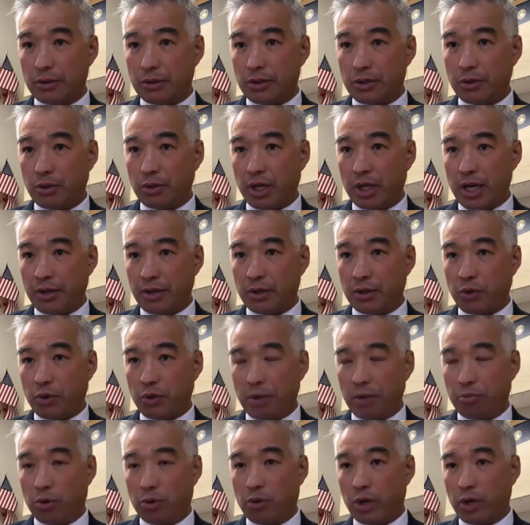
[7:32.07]
to the
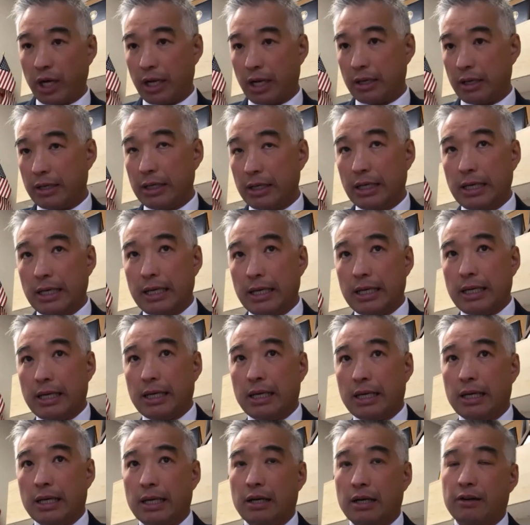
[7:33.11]
underreporting
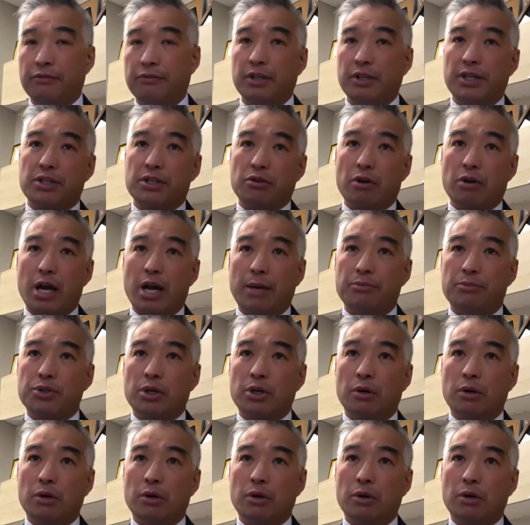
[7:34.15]
of these crimes.